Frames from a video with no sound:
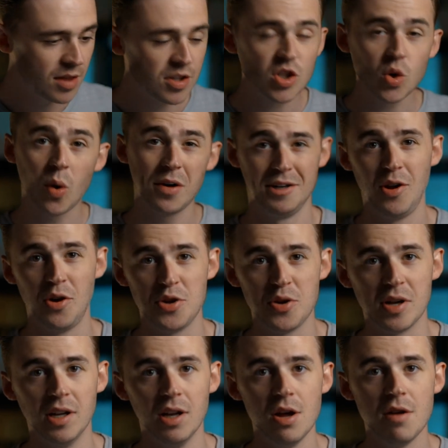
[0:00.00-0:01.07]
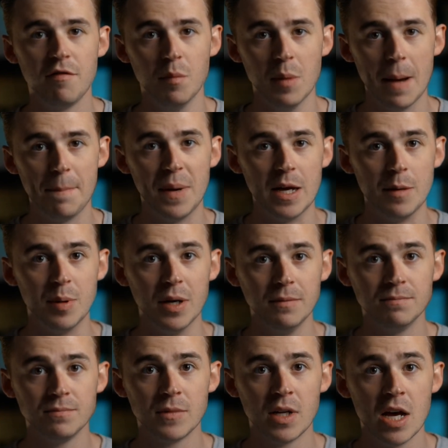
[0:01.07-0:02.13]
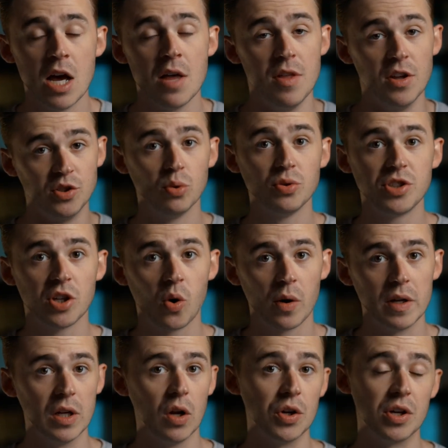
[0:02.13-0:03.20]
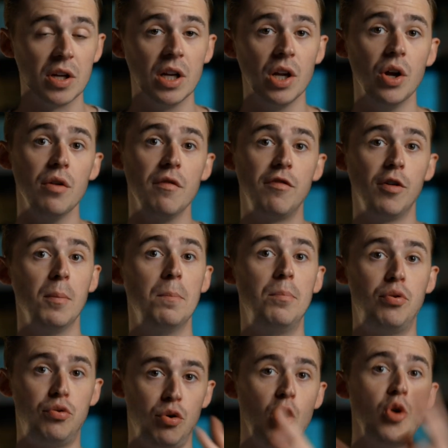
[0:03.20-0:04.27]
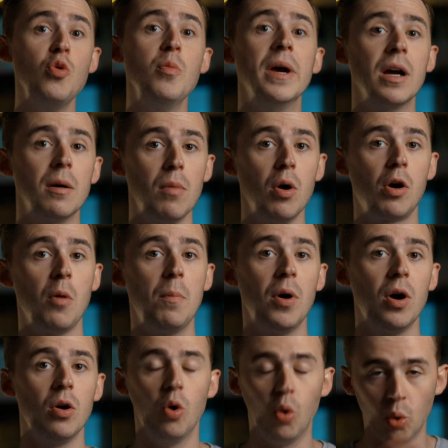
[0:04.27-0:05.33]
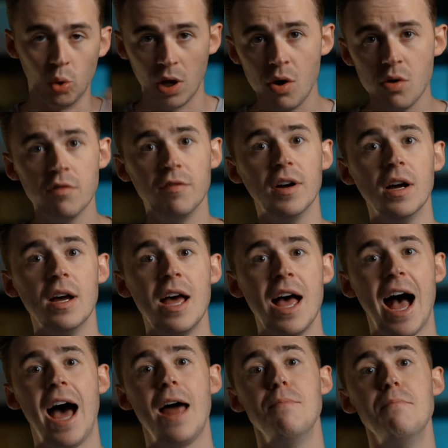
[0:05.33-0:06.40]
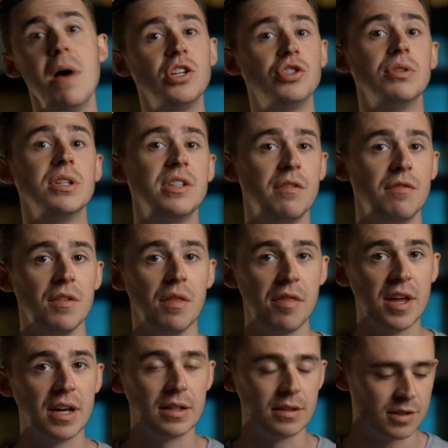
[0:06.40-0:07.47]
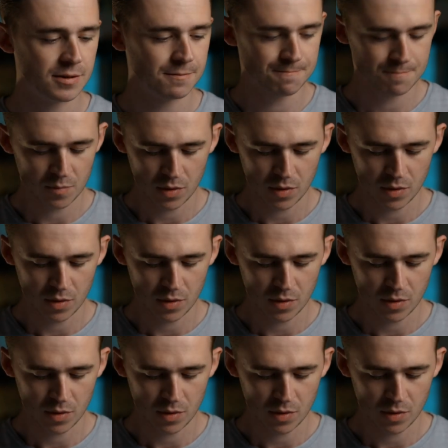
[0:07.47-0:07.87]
there's quite a lot you can learn from that paper. There's also quite a lot you can learn from probing a Moka pot all over and measuring different things.